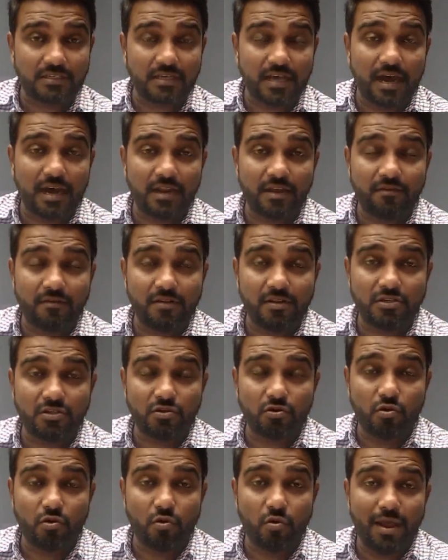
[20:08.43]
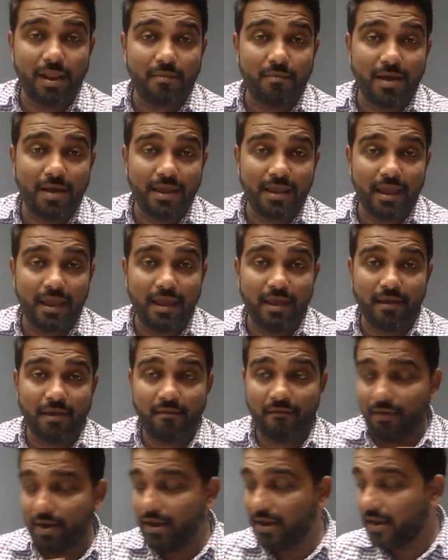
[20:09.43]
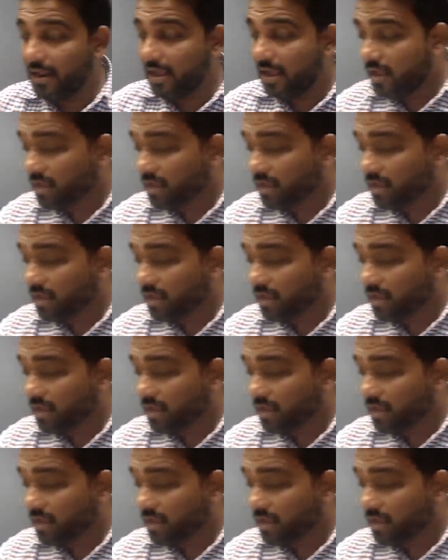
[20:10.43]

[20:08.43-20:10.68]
R equals to rho L by A, right?